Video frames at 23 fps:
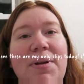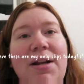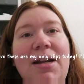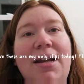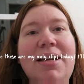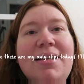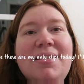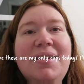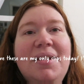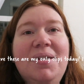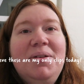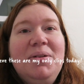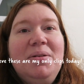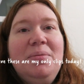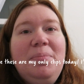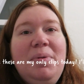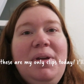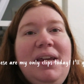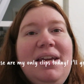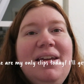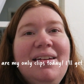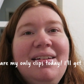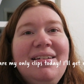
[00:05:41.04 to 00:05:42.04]
but I guess I could
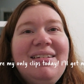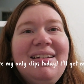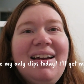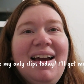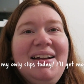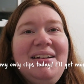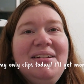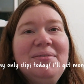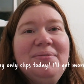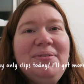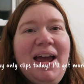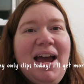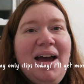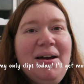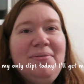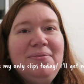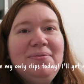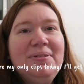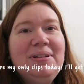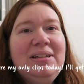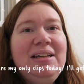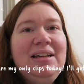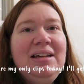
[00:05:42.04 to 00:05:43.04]
be kind of half
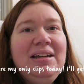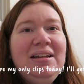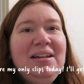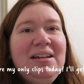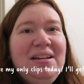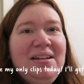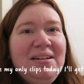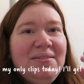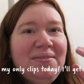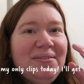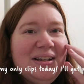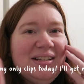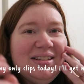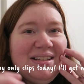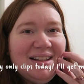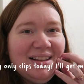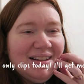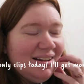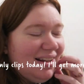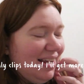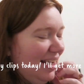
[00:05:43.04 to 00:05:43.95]
facing the